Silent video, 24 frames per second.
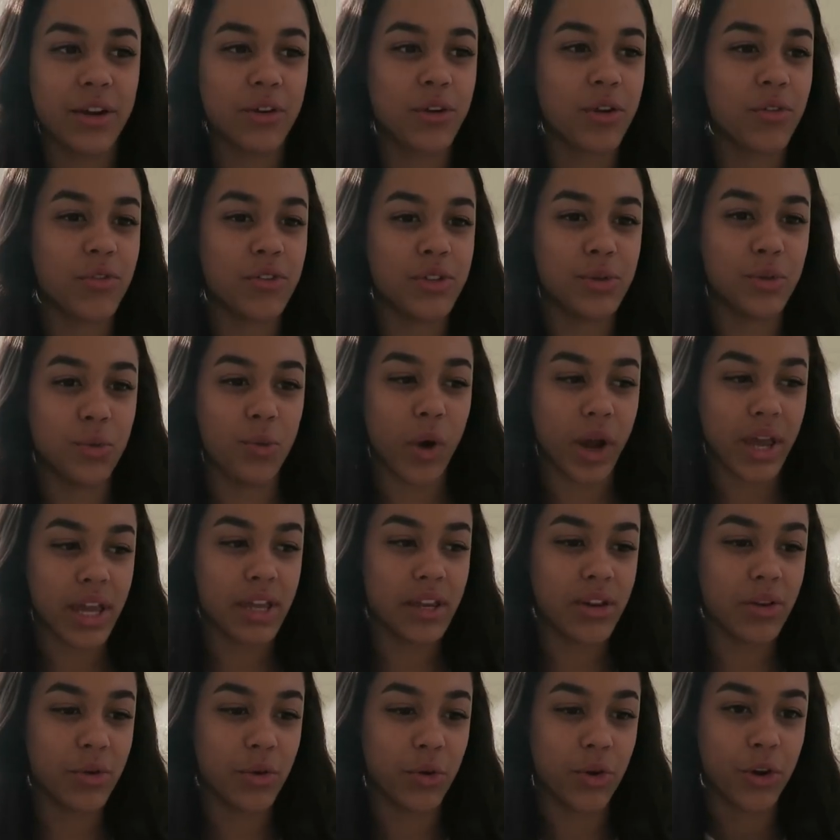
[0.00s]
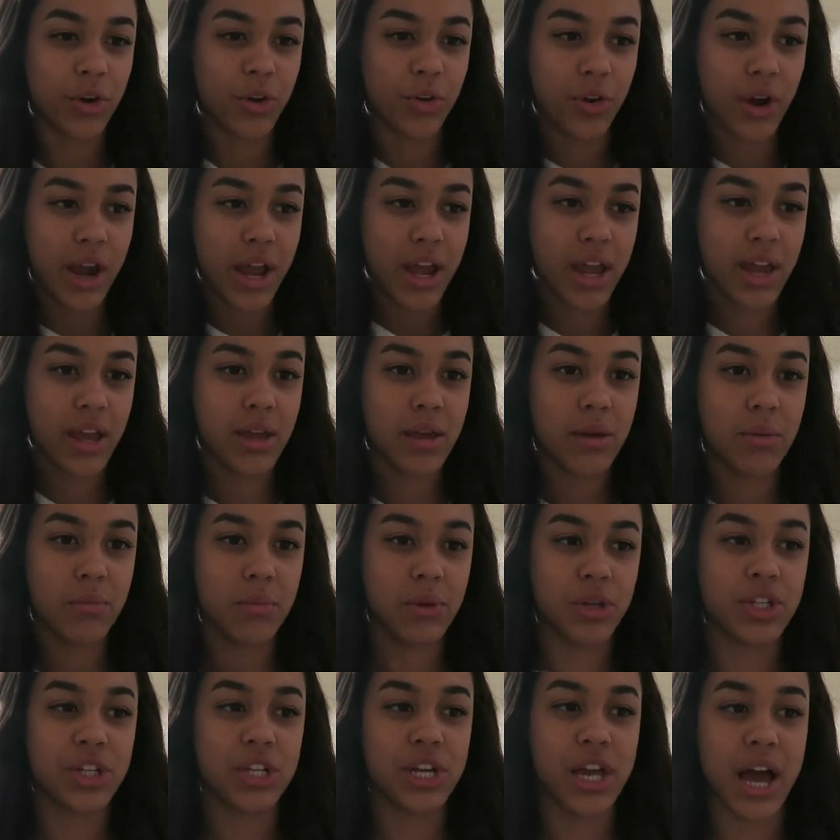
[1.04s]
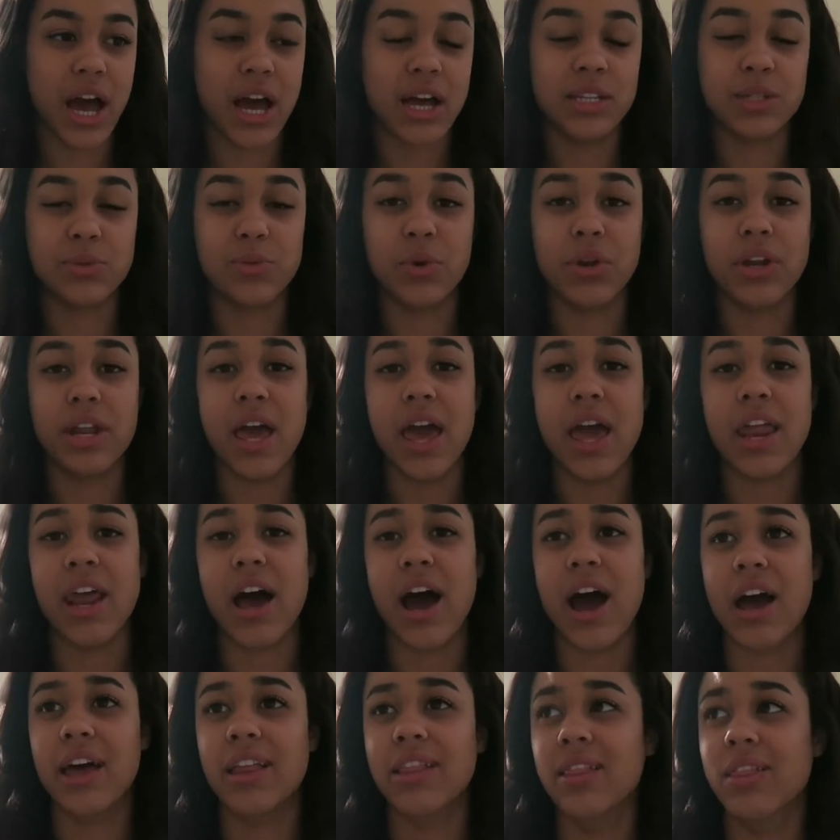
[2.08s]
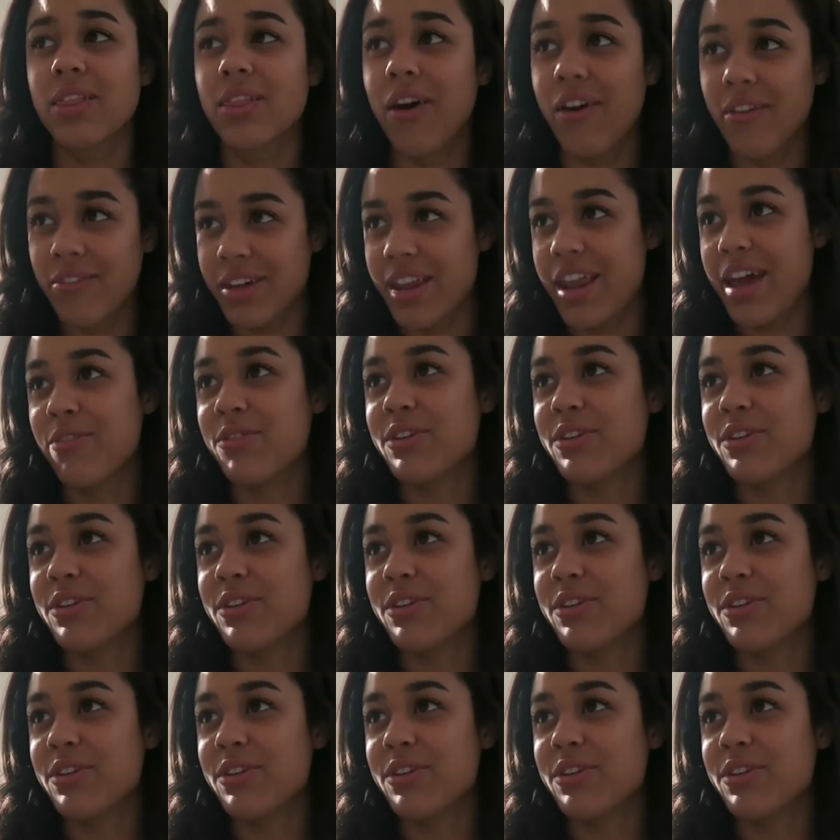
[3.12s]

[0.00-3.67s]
I don't know if it's white or gray, but she has one and I love it.